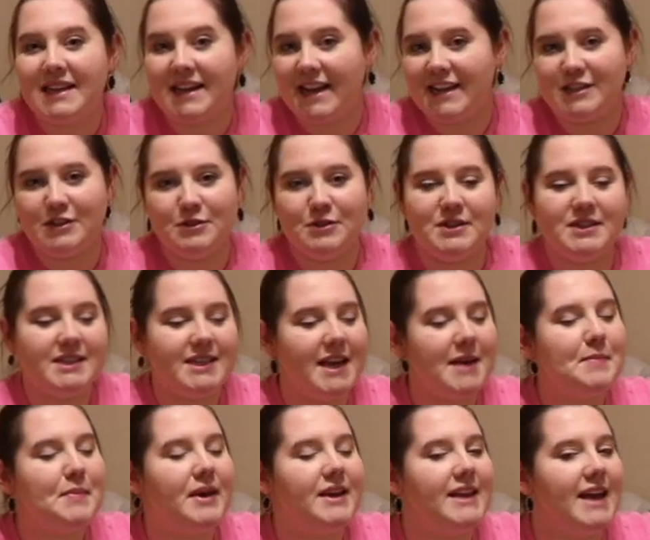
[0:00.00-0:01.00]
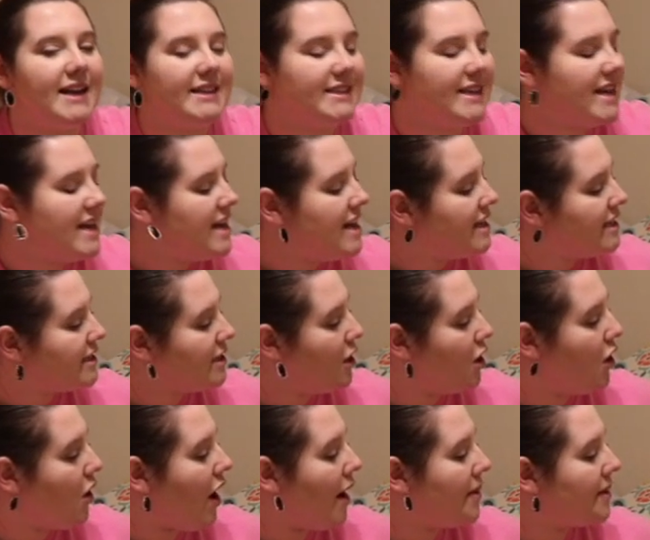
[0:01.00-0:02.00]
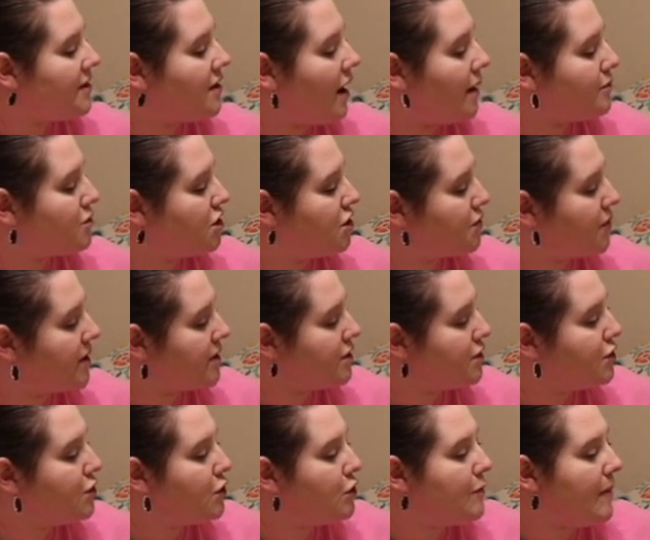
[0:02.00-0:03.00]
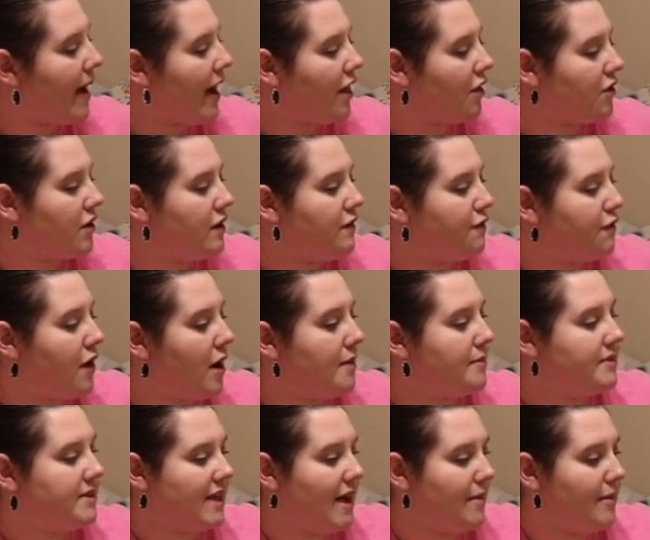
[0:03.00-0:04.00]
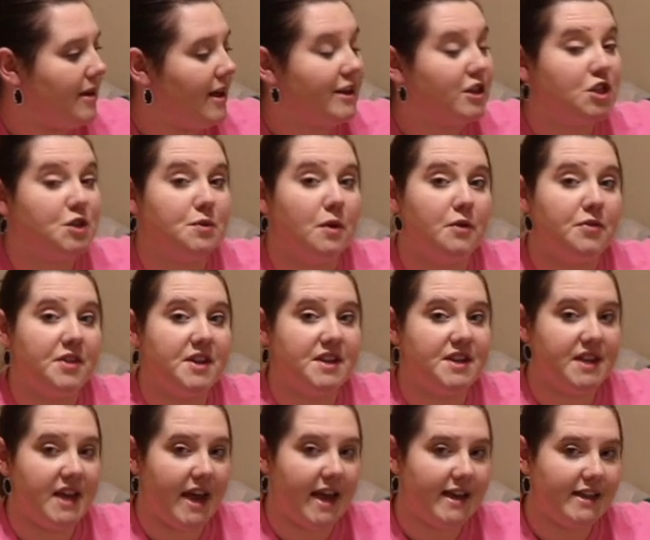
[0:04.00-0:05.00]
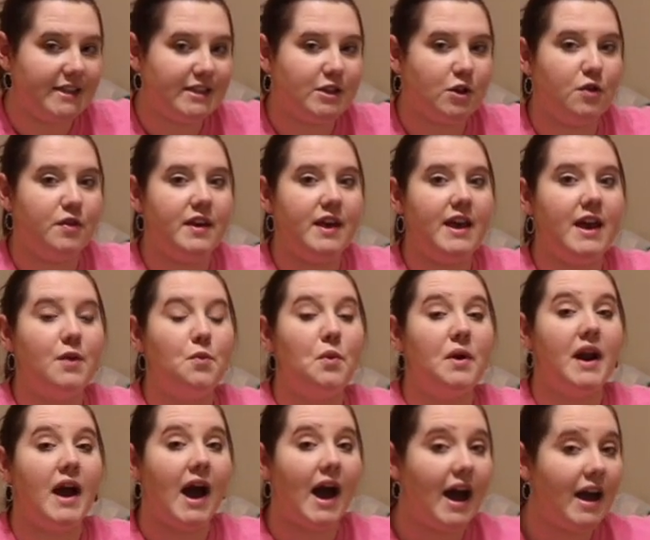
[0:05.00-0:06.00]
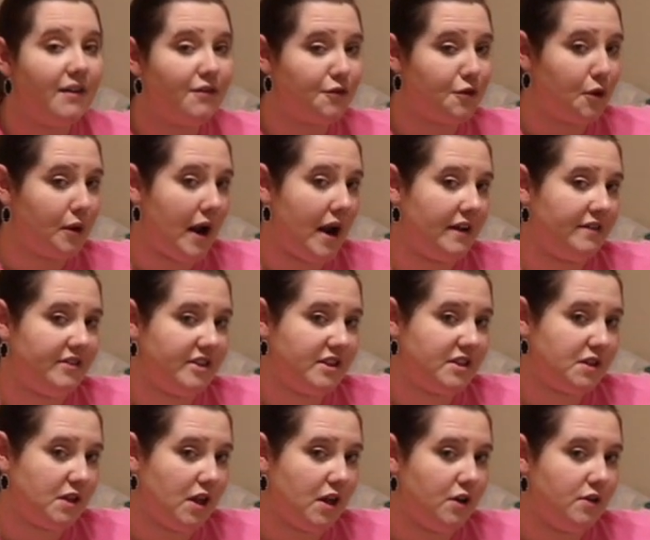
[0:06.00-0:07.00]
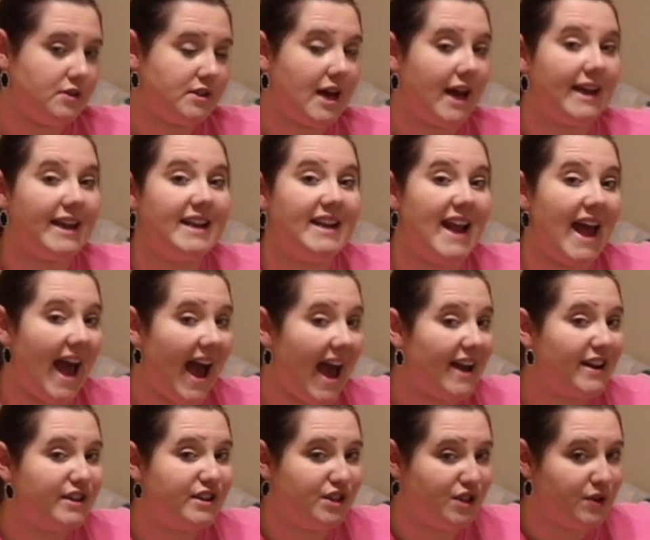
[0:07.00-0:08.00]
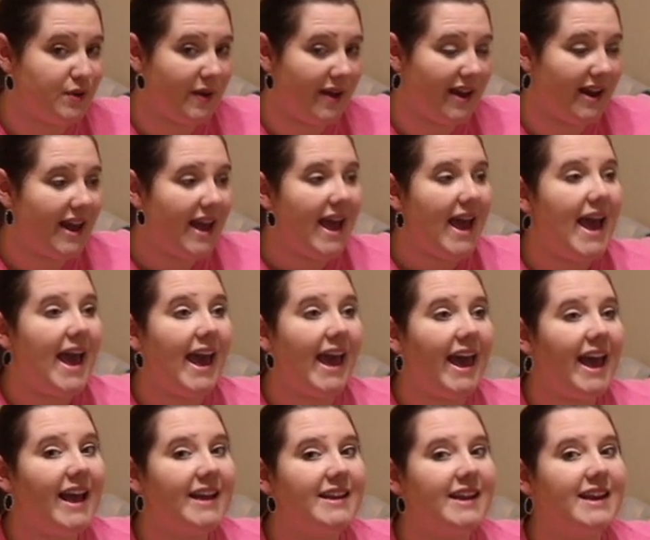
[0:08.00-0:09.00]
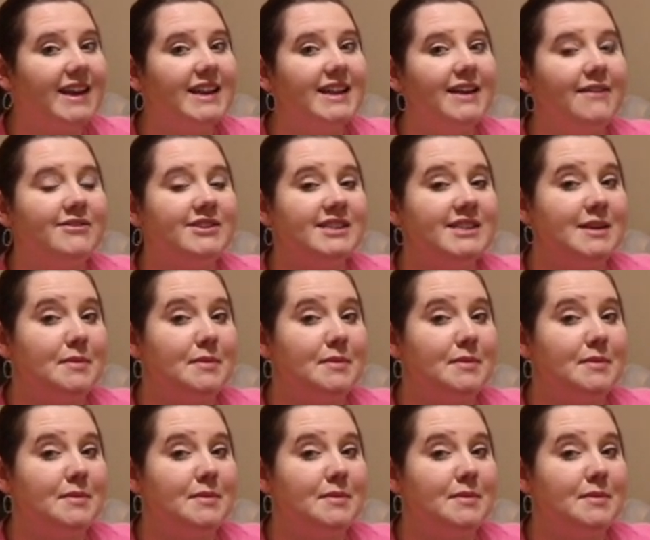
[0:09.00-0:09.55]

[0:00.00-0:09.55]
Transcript: I guess you could say, but yes. So on the top, she's written to Mallorie from Debbie and she wrote the date. So then when I've grown out of these clothes, I can add to it and I can give it to